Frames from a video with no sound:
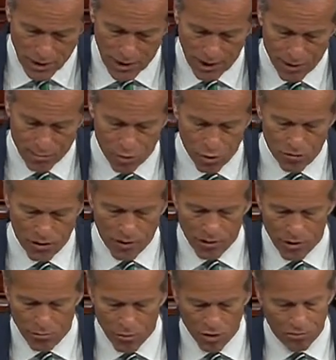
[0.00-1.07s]
and
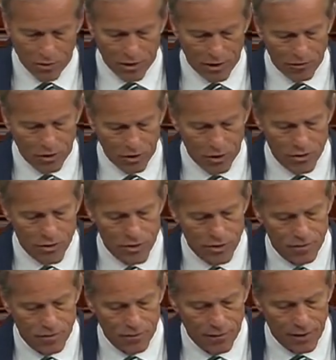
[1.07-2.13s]
improving the movement of goods
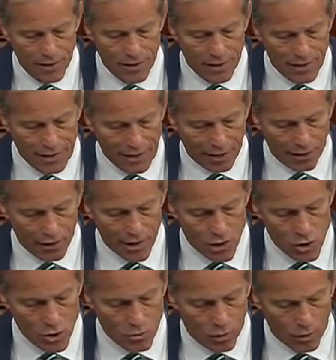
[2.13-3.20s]
at our
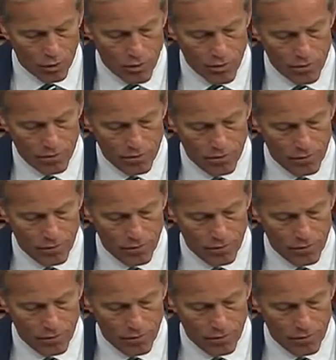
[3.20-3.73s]
nation's ports.